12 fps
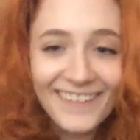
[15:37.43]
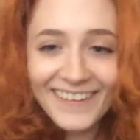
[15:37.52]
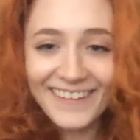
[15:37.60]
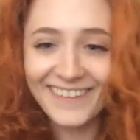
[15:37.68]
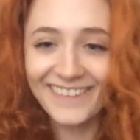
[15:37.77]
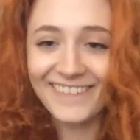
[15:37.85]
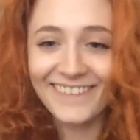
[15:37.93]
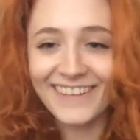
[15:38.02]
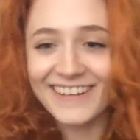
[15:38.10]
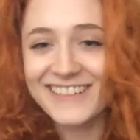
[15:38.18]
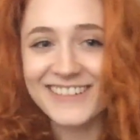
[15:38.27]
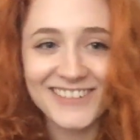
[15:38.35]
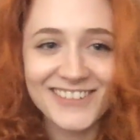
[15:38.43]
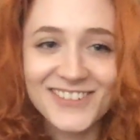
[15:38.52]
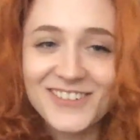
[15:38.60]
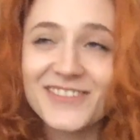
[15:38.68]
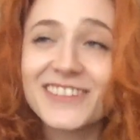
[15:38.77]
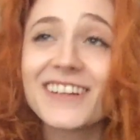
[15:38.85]
Or orange juice or
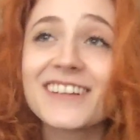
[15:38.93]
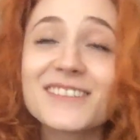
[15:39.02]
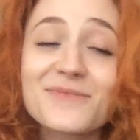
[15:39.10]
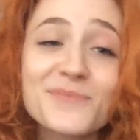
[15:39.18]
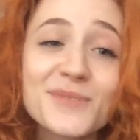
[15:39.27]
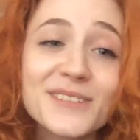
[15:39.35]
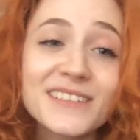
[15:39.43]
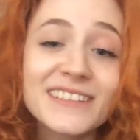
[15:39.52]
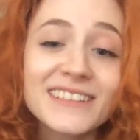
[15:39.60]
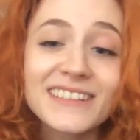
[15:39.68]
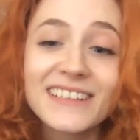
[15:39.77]
something, because